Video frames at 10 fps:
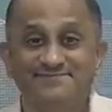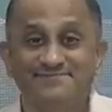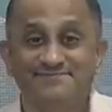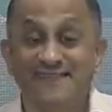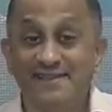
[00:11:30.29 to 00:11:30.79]

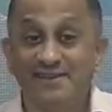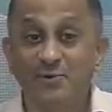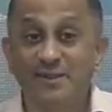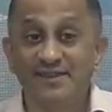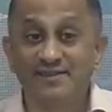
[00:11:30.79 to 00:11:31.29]
That is a
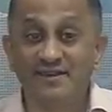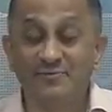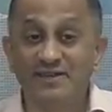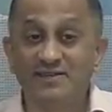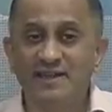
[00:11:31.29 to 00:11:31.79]
question
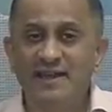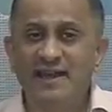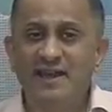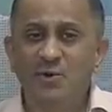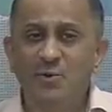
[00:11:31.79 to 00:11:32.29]
which
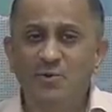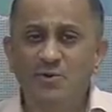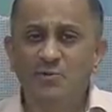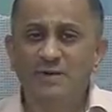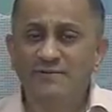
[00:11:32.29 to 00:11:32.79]

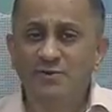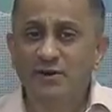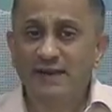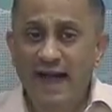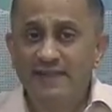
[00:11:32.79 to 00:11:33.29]
we have
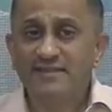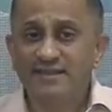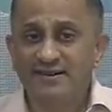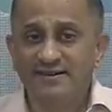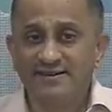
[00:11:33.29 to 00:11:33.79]
not
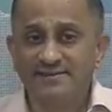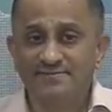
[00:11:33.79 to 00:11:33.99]
answered,